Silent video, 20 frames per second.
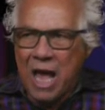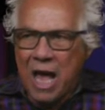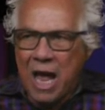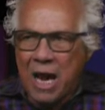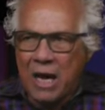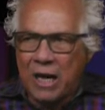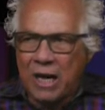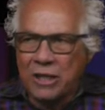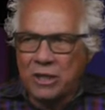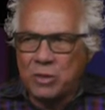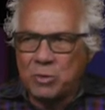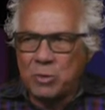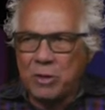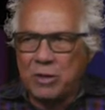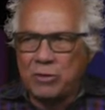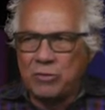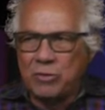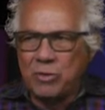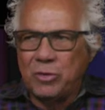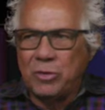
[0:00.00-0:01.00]
Light
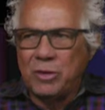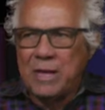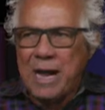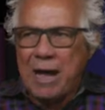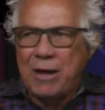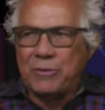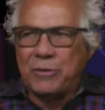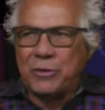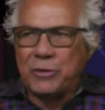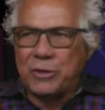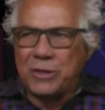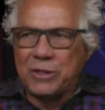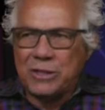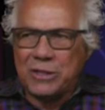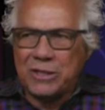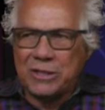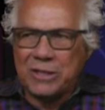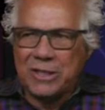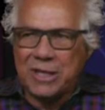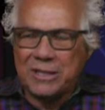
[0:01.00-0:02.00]
sweet crude down
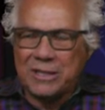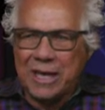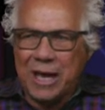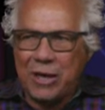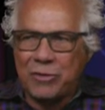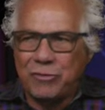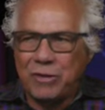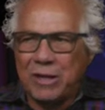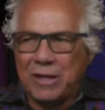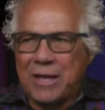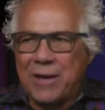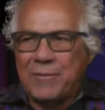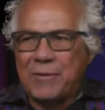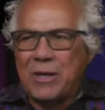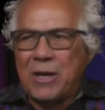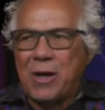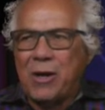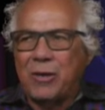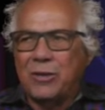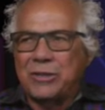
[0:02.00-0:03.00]
36 cents,
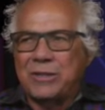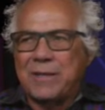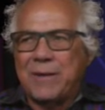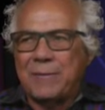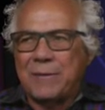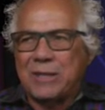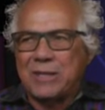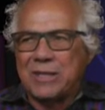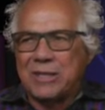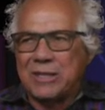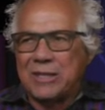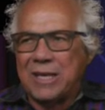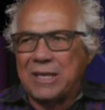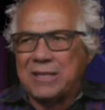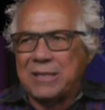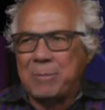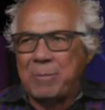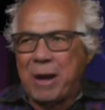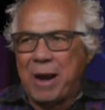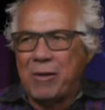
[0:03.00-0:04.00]

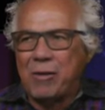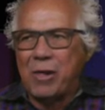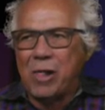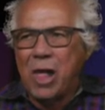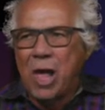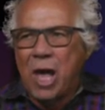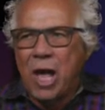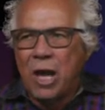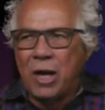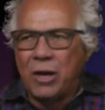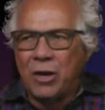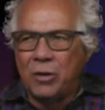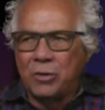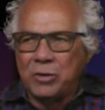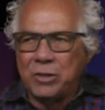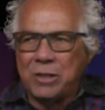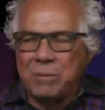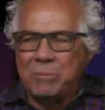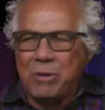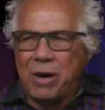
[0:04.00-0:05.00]
$111.76 a barrel.
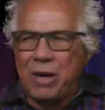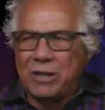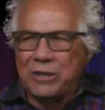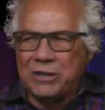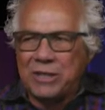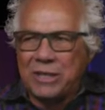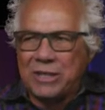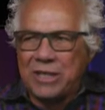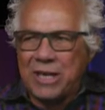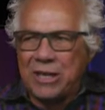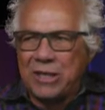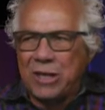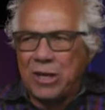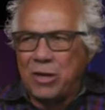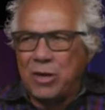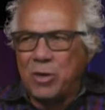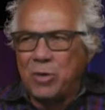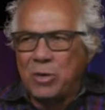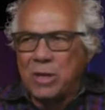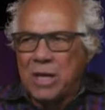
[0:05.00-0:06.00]
Notes and bonds. The 10-year
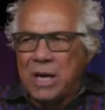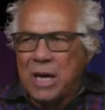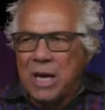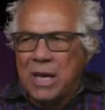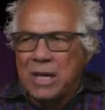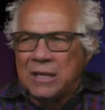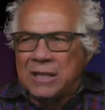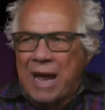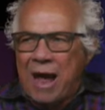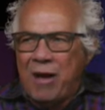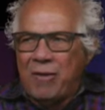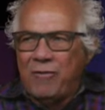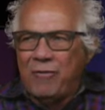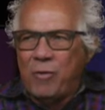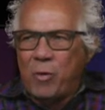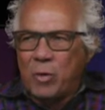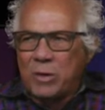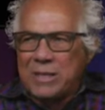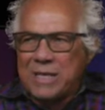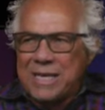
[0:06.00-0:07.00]
note down
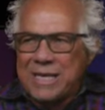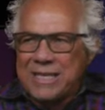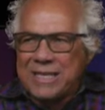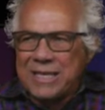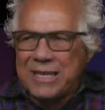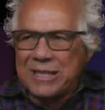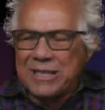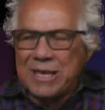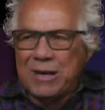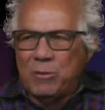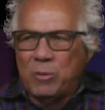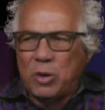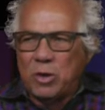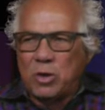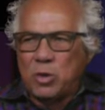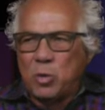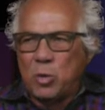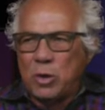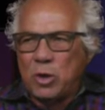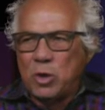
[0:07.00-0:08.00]
14 ticks at
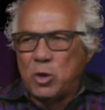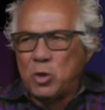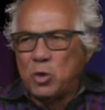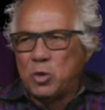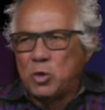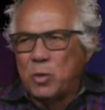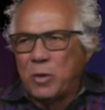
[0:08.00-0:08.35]
122.23.